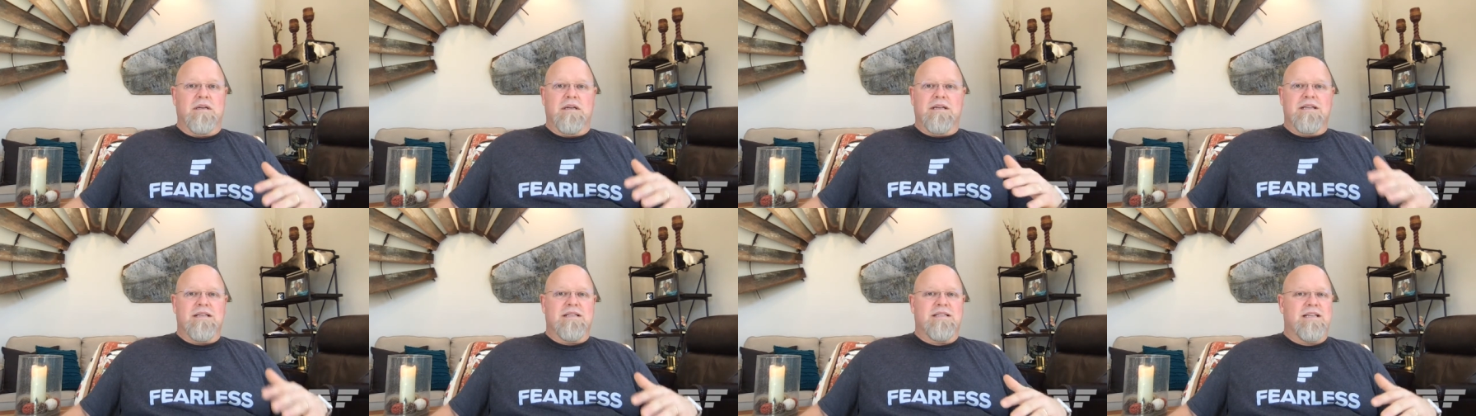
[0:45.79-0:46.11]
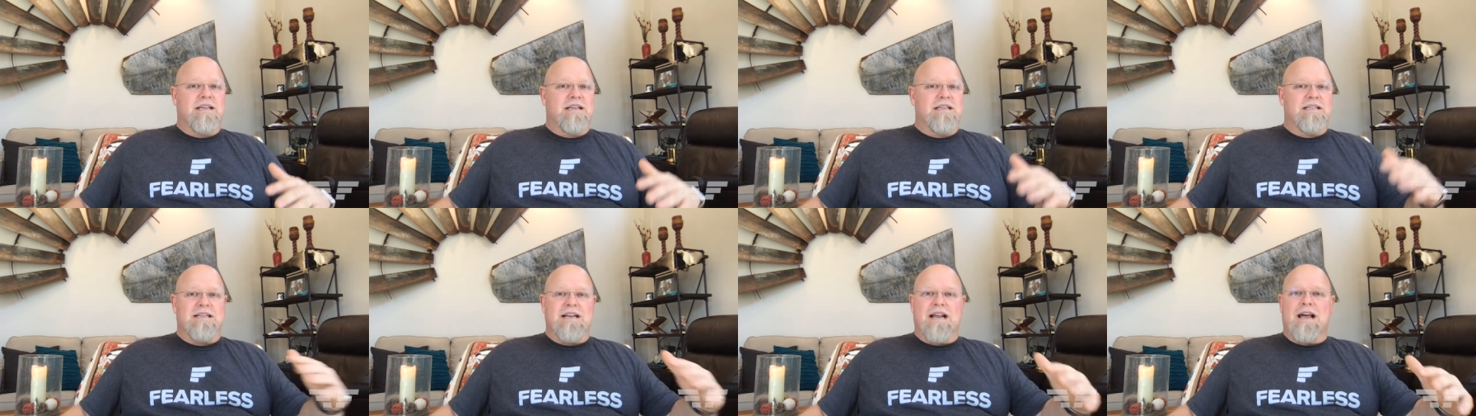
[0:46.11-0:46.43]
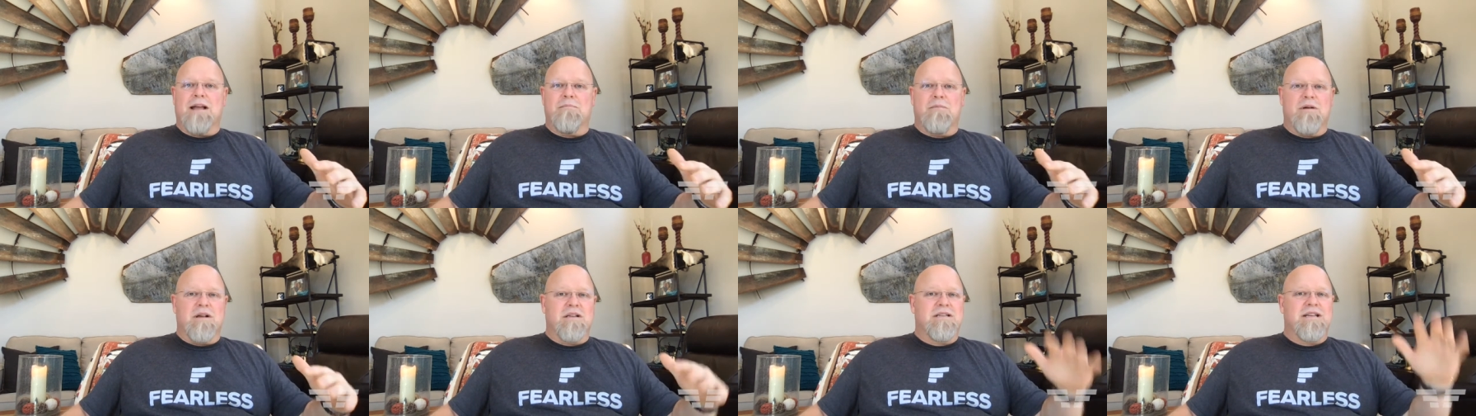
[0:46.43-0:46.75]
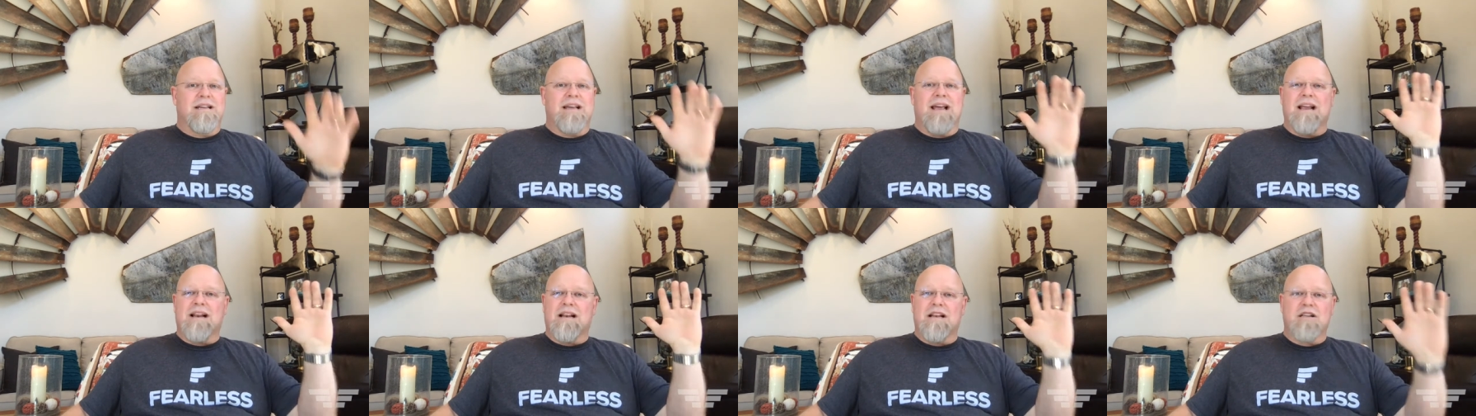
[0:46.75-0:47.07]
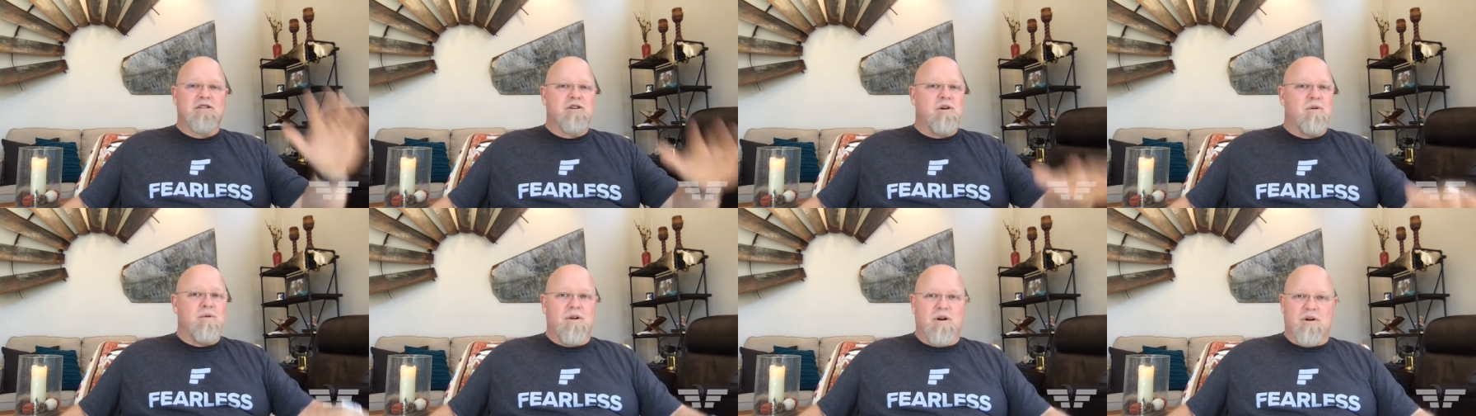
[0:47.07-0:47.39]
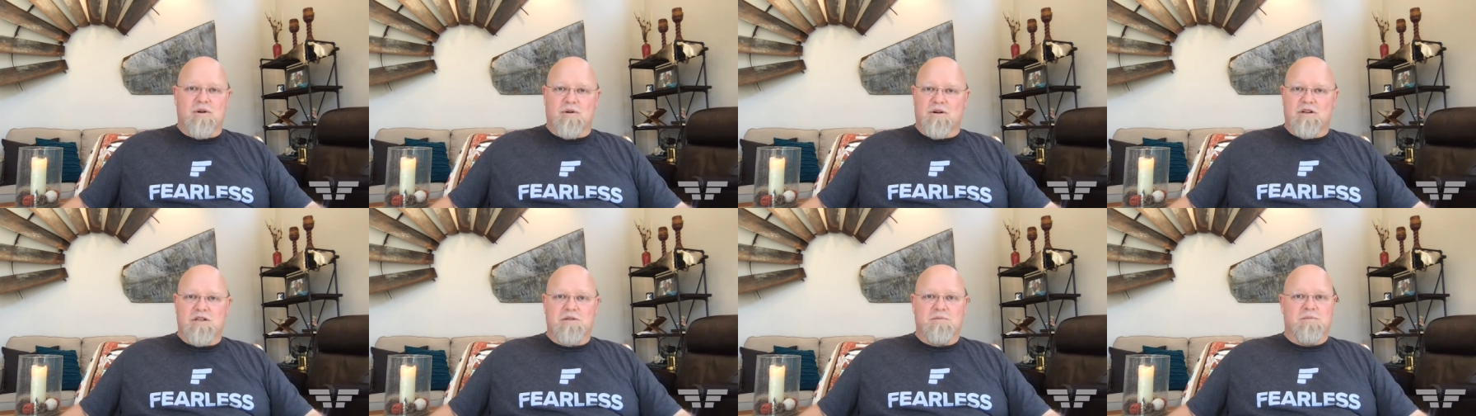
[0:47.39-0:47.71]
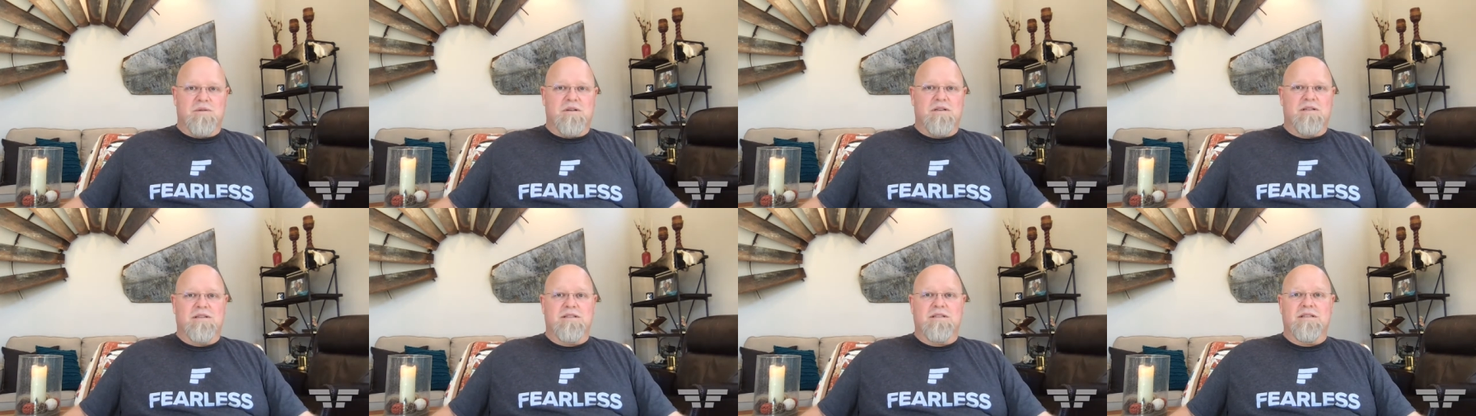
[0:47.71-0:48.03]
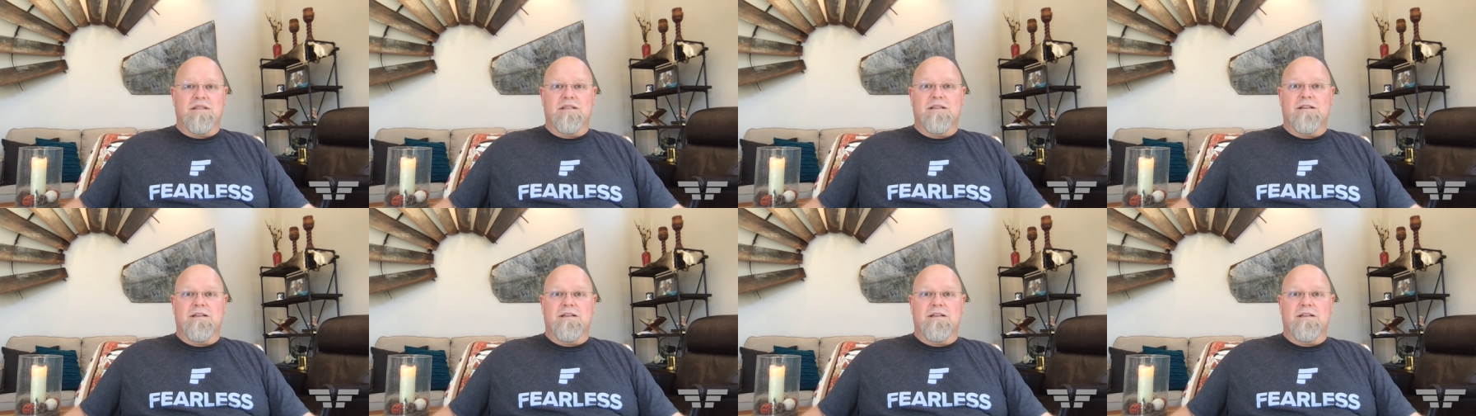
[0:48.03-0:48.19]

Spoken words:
6-9 months. Heck, let's go to Christmas.